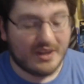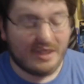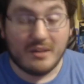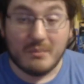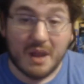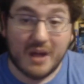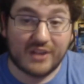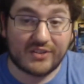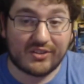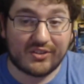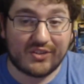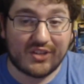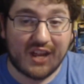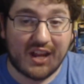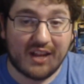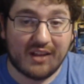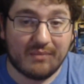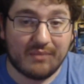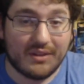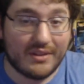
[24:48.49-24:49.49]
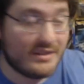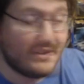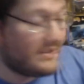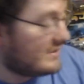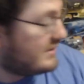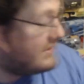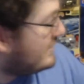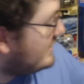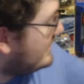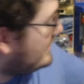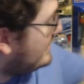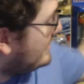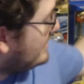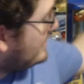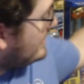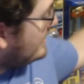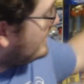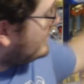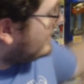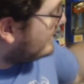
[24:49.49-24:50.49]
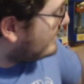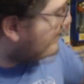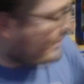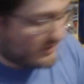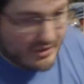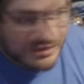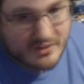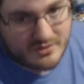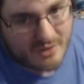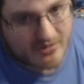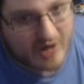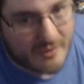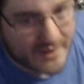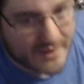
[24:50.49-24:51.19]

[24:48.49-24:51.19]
Monster Jam. Those are always